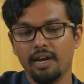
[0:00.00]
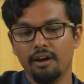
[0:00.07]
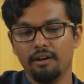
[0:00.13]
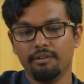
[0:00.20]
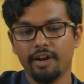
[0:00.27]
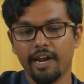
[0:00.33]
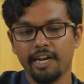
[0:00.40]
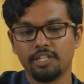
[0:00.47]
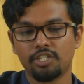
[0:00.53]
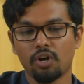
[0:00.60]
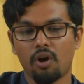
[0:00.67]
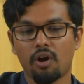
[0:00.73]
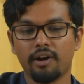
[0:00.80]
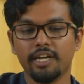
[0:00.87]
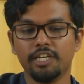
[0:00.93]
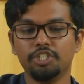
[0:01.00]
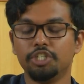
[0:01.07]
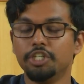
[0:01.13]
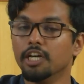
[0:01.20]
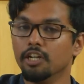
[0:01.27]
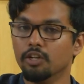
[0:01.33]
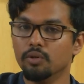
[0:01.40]
red, orange,
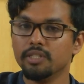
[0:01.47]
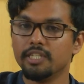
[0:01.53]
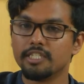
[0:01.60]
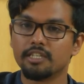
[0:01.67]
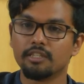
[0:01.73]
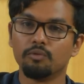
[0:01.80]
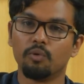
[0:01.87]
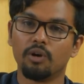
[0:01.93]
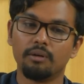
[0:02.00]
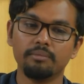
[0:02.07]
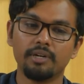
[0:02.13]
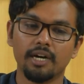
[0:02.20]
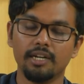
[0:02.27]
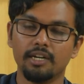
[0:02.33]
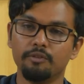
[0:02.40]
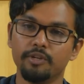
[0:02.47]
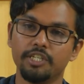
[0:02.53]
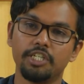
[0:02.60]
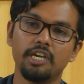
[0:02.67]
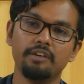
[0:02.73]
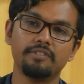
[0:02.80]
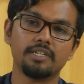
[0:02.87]
yellow, these are the warm color
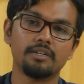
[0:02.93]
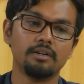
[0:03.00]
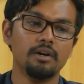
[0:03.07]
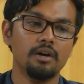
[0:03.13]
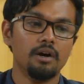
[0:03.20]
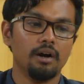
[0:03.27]
which gives a